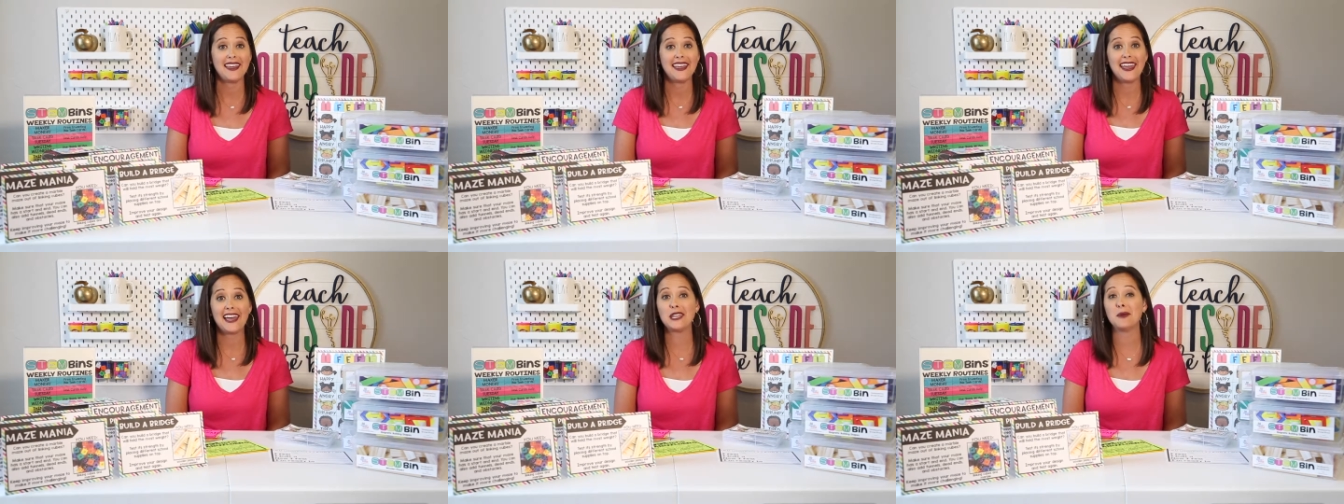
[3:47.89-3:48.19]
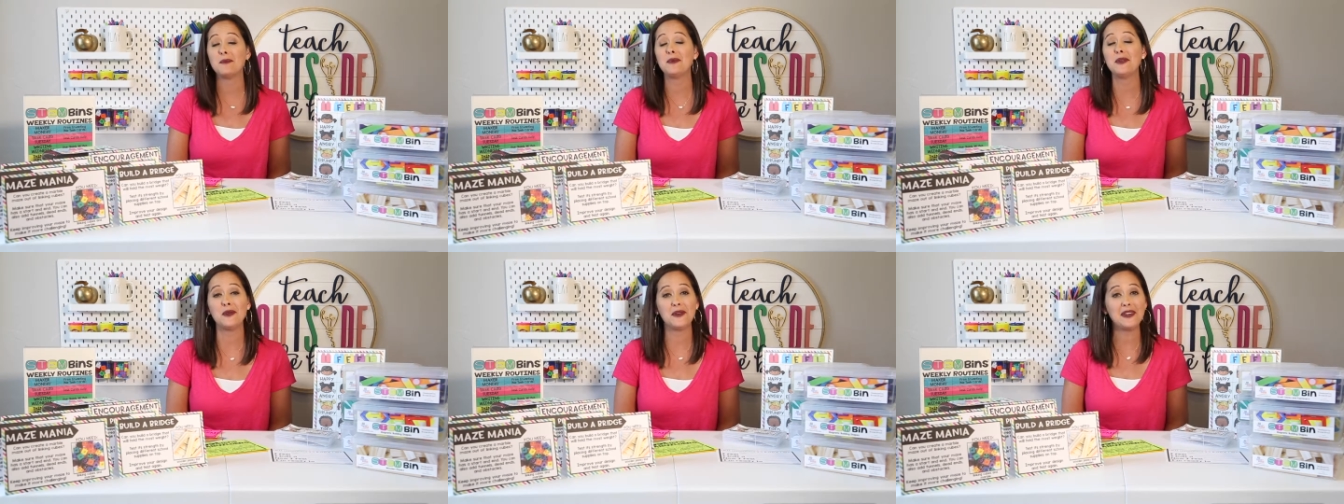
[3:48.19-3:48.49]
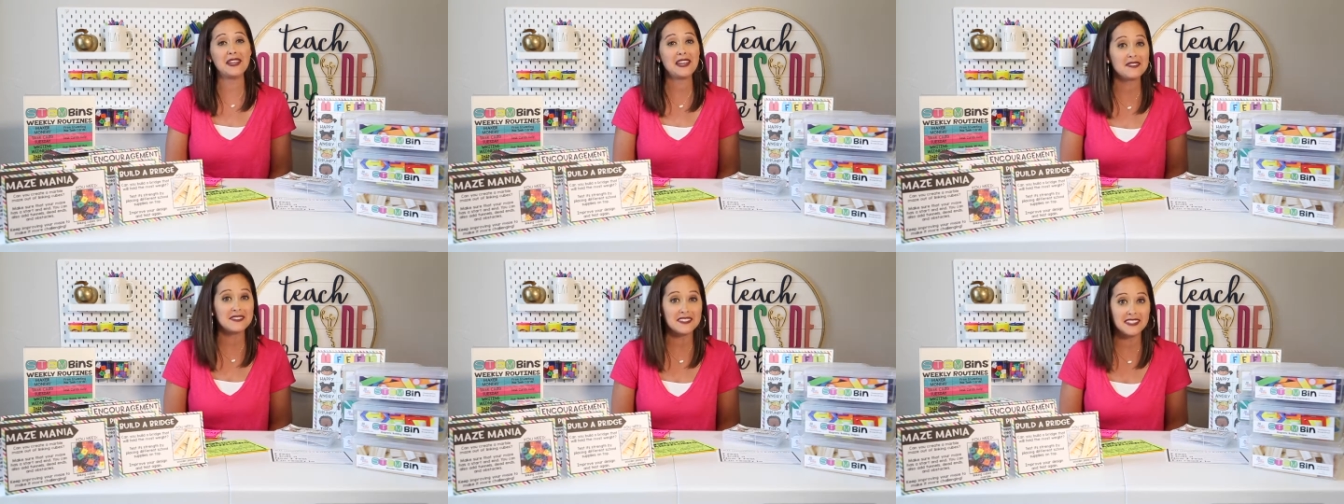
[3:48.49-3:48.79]
And the
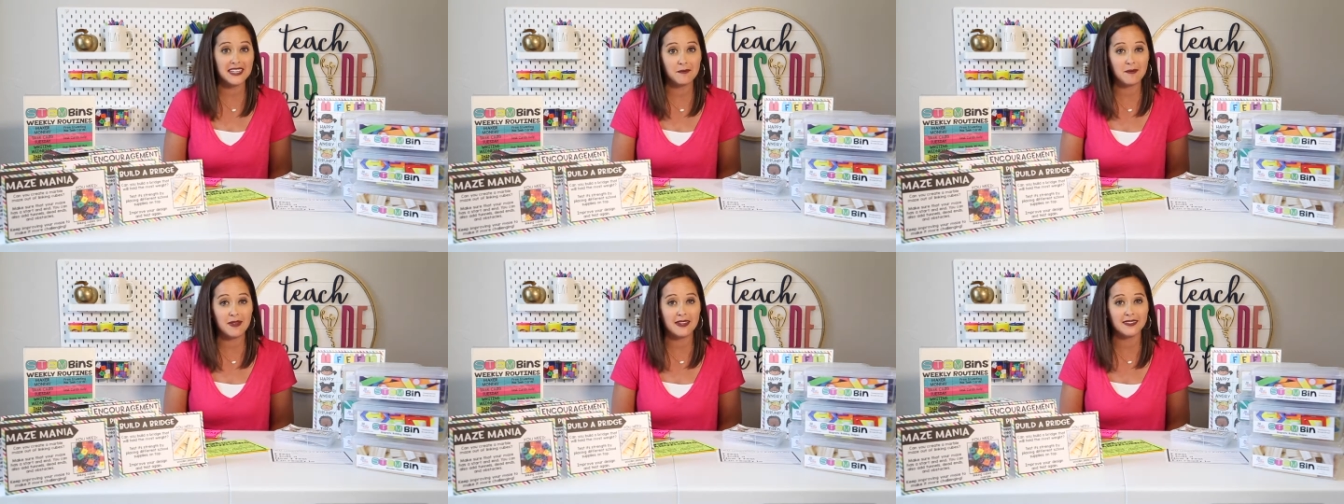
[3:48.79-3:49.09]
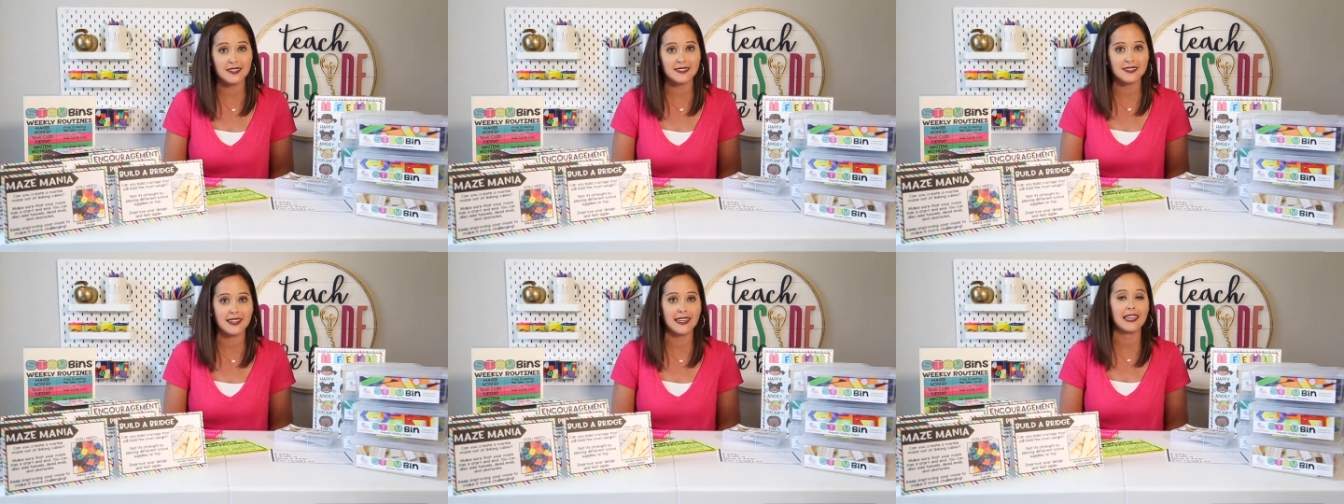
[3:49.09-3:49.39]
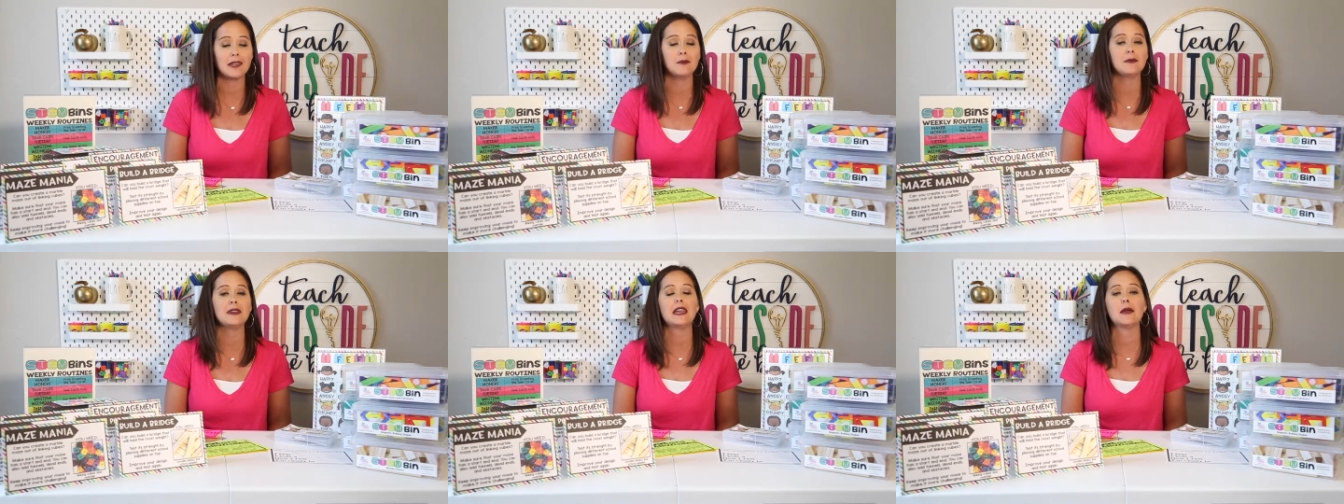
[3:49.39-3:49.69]
beauty of STEM Bins is they
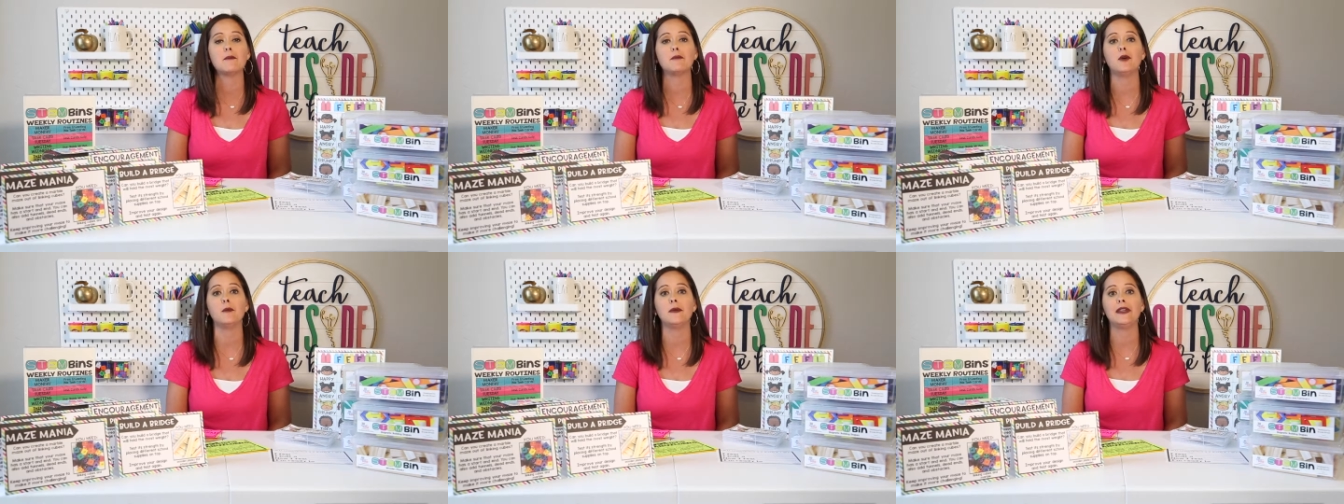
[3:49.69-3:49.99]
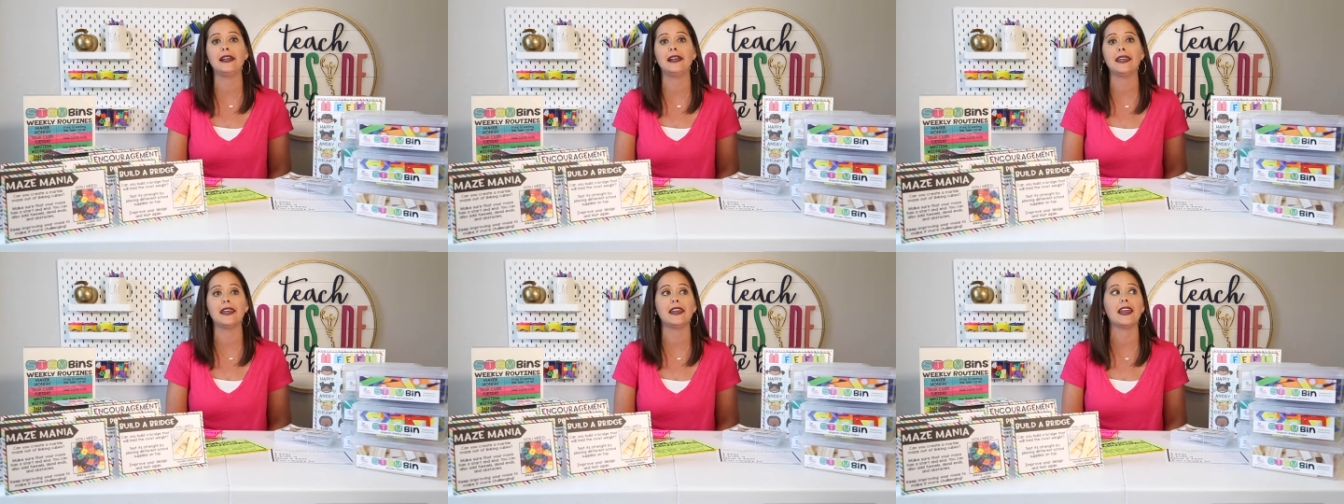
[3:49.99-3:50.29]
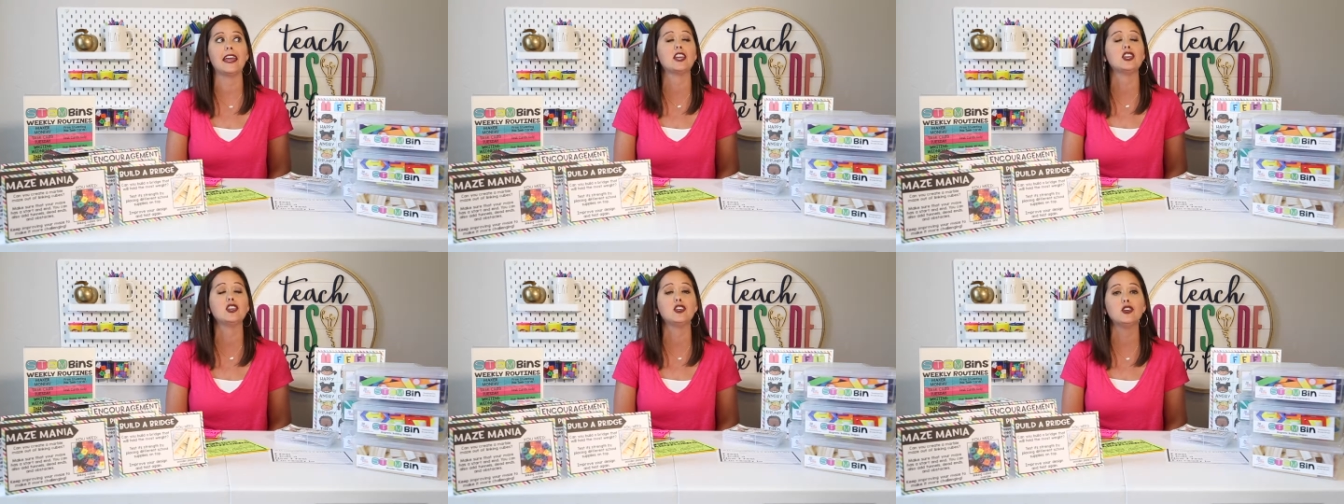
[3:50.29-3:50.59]
can be implemented in
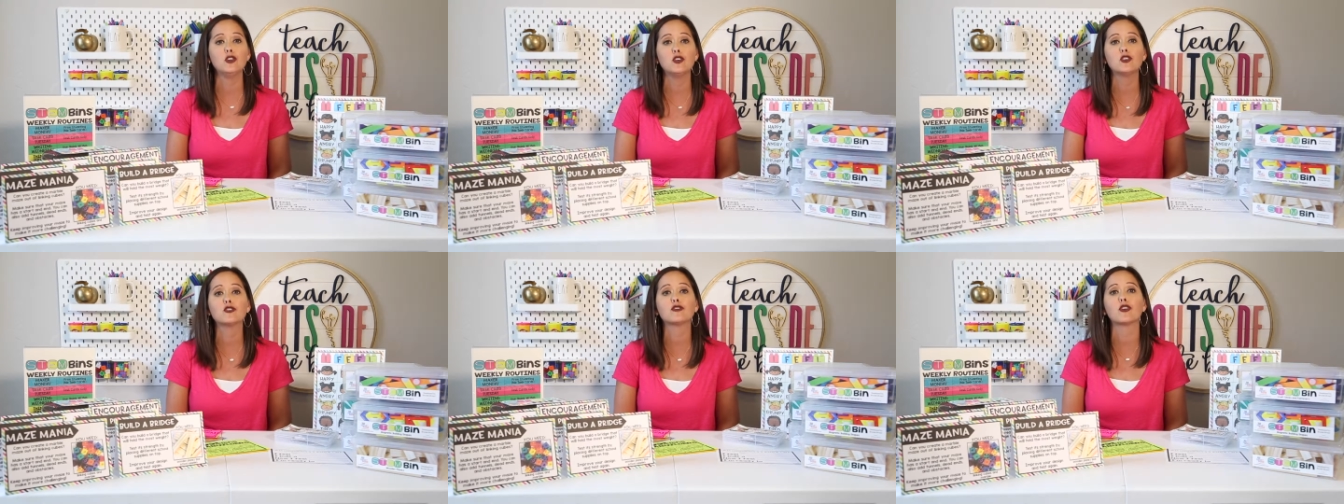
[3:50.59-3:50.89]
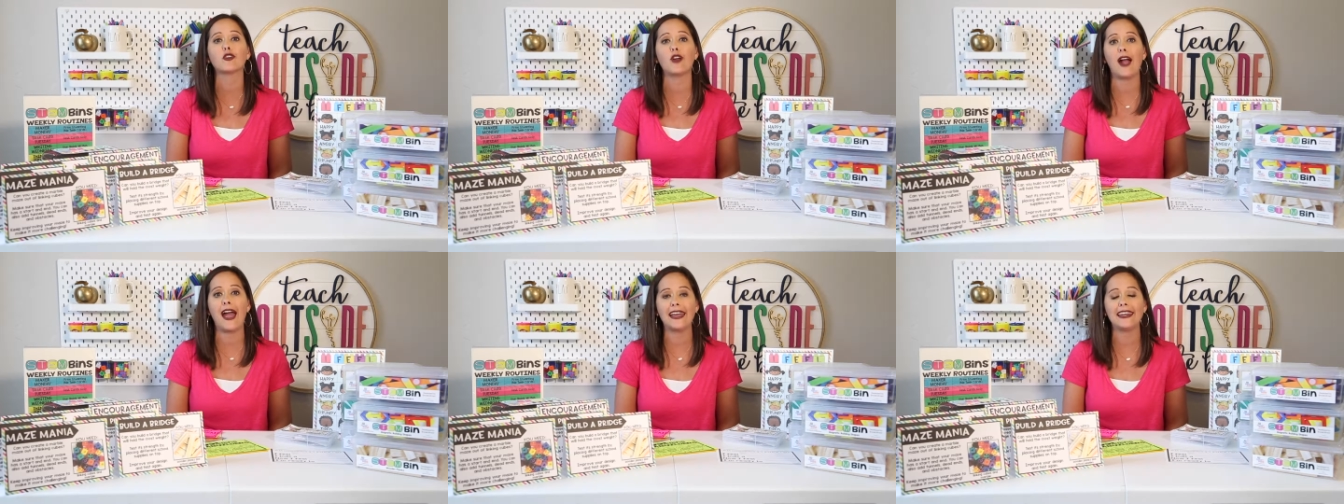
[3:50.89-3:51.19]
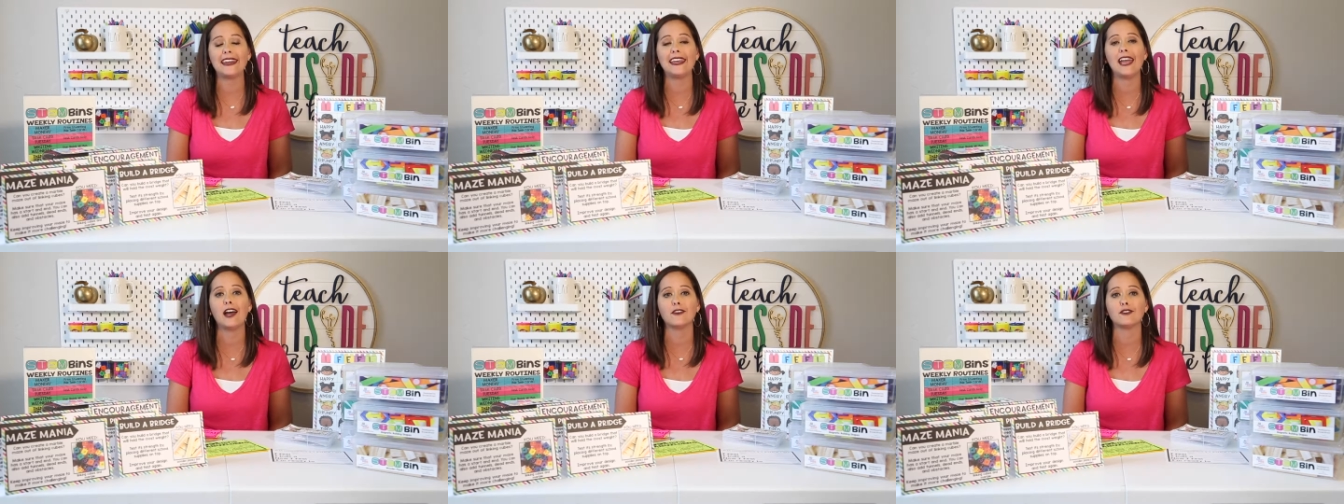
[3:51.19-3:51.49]
a huge
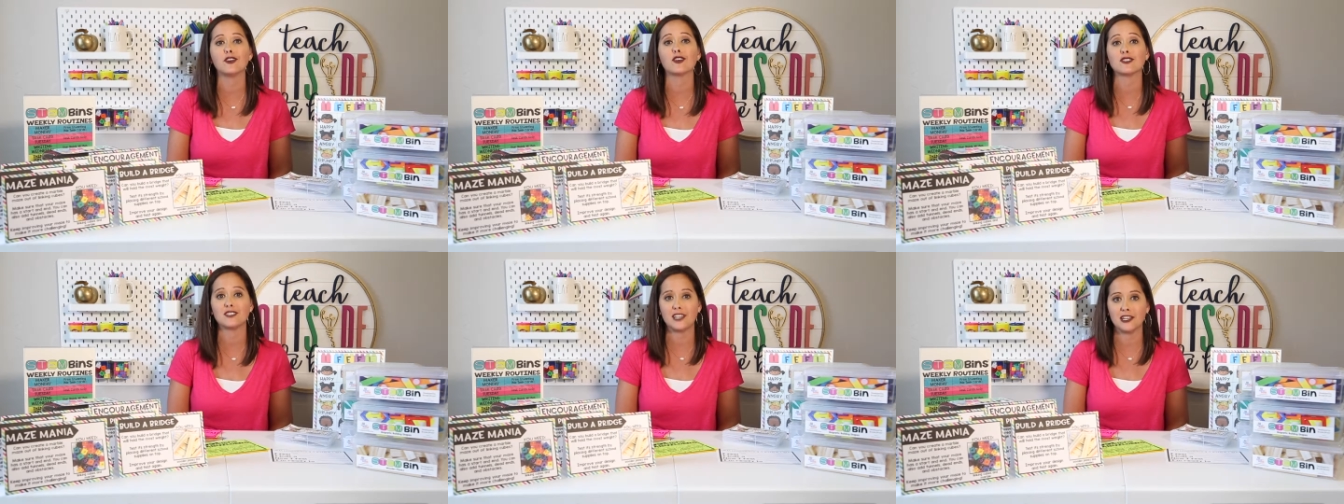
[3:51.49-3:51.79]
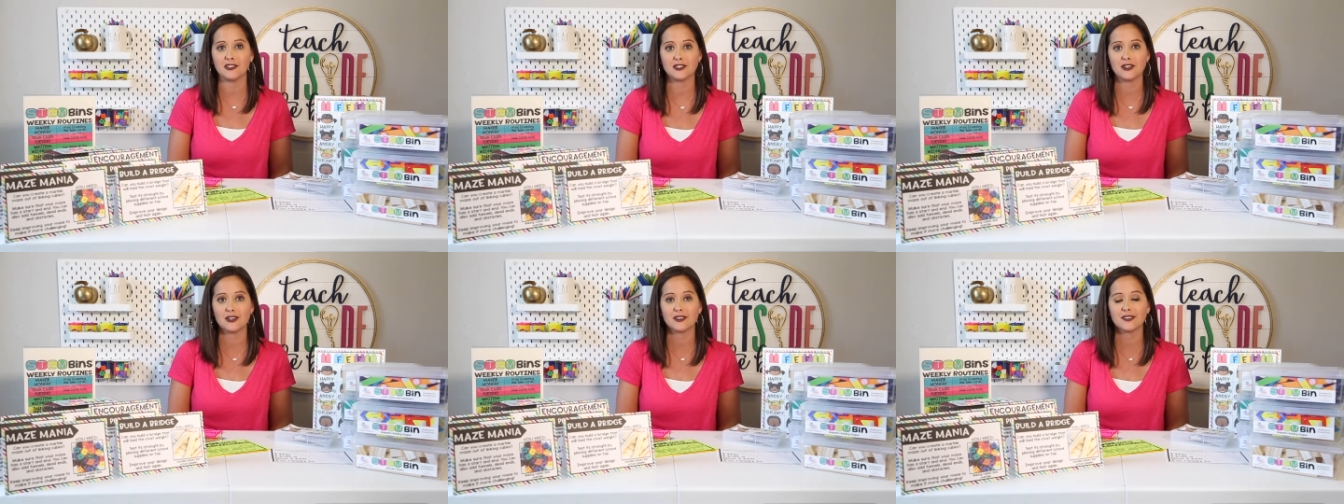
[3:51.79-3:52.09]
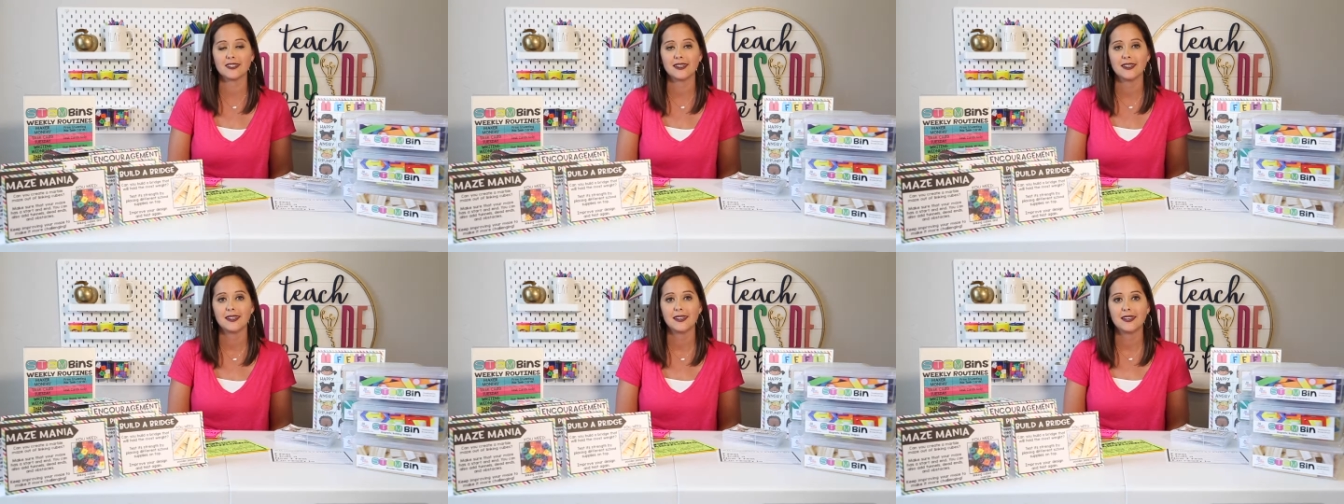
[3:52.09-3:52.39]
variety of your
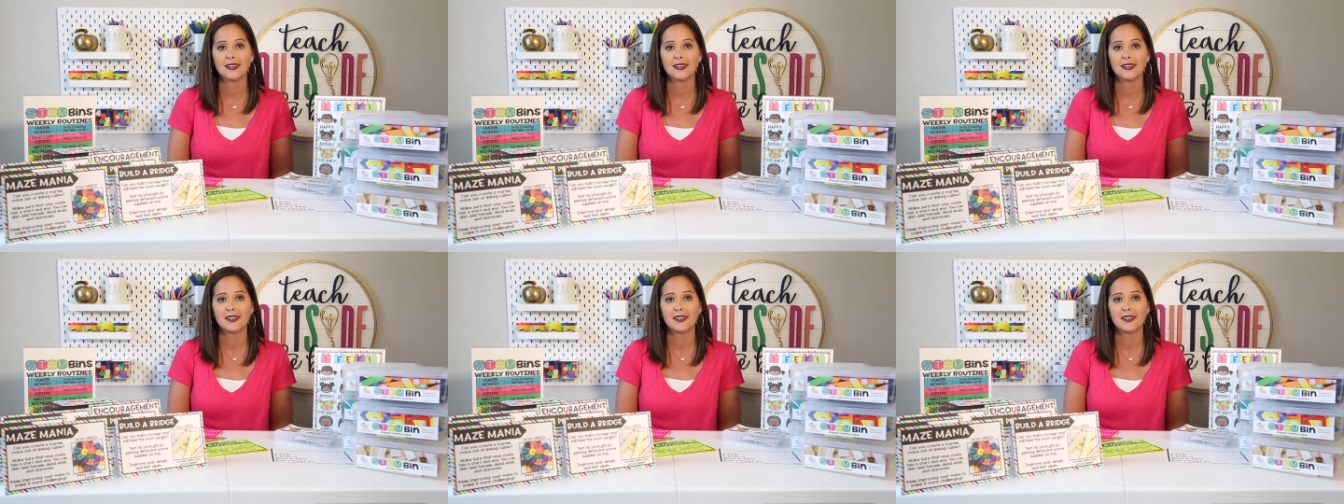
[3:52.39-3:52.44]
centers.